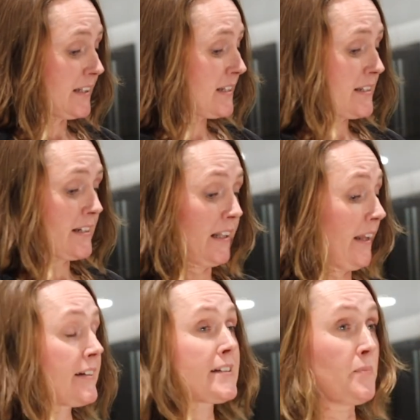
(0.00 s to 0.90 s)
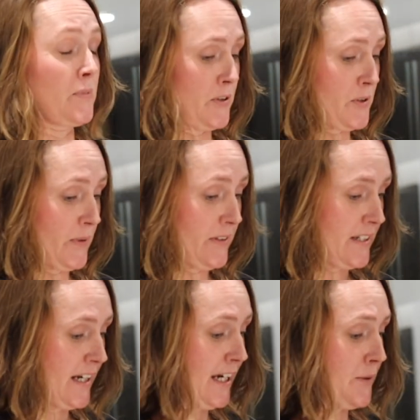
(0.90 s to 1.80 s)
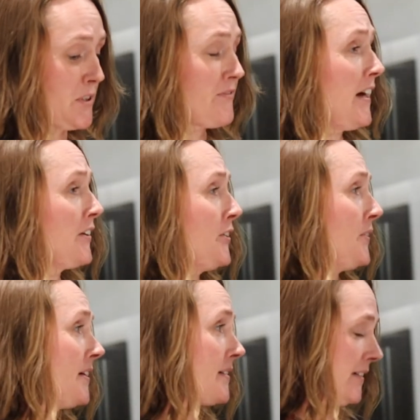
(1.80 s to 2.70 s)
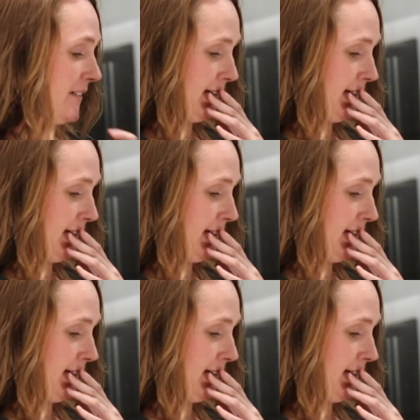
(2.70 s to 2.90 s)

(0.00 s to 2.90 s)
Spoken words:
"This is a lady's amusement. It was valued at..."